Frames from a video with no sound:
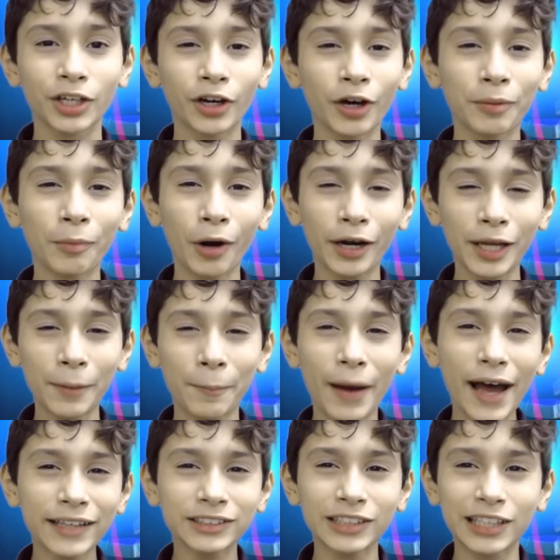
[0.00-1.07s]
morning,
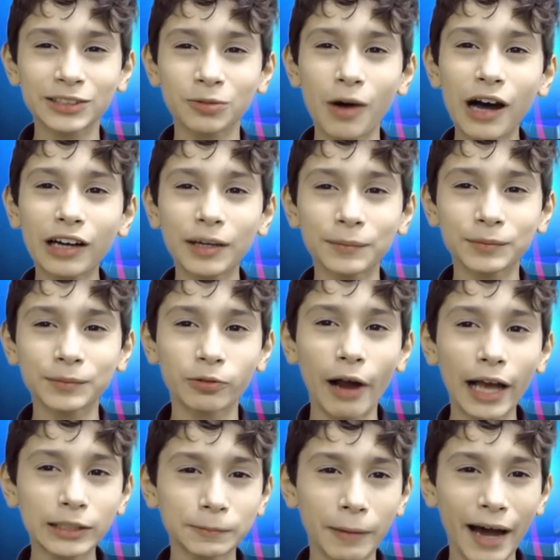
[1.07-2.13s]
patriots. Welcome to
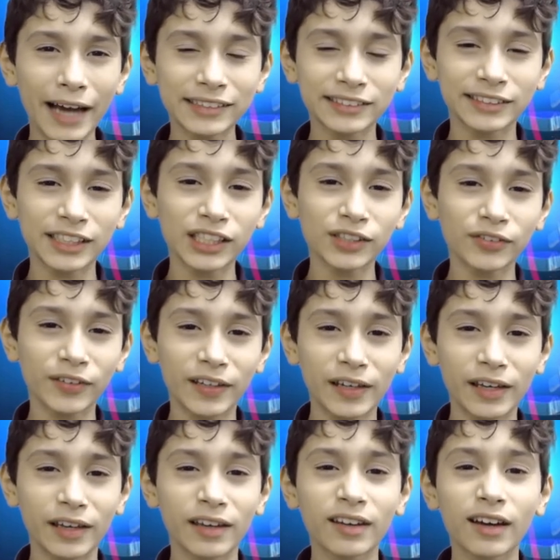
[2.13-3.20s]
Rex Pines
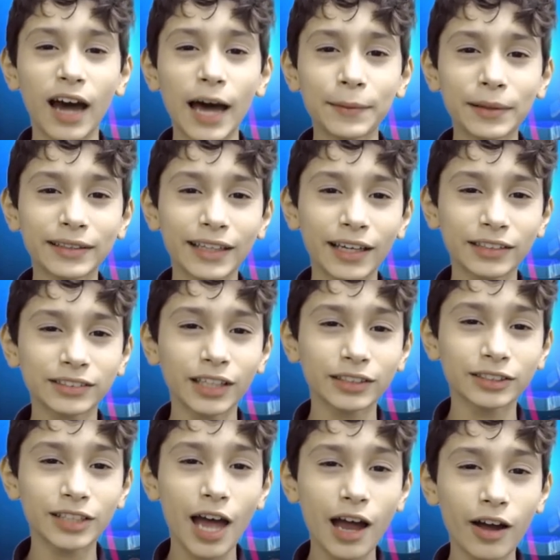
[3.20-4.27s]
TV. I'm Nathaniel
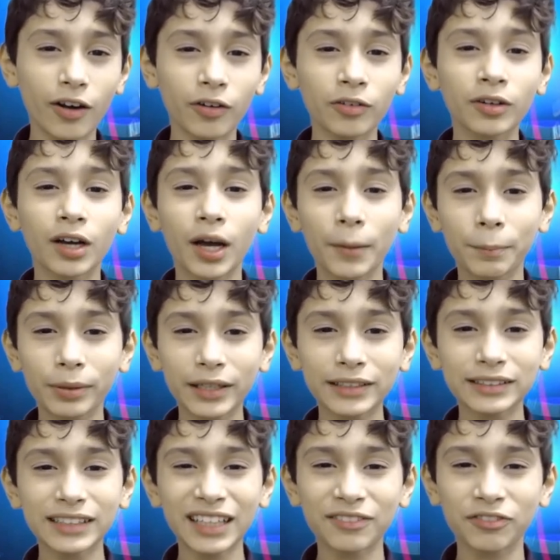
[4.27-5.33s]
Santiago.
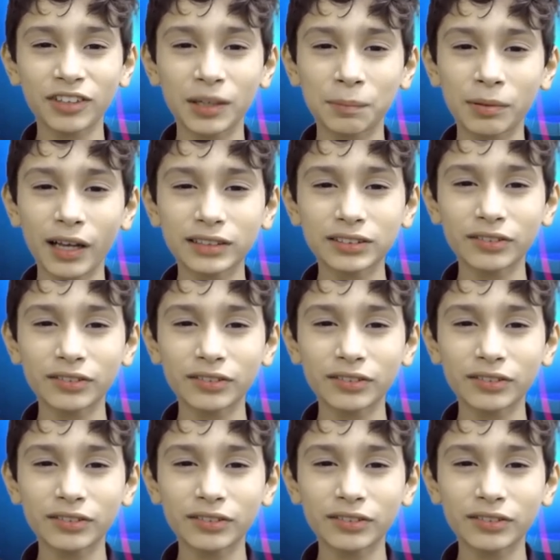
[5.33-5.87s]
Please stand for the Pledge of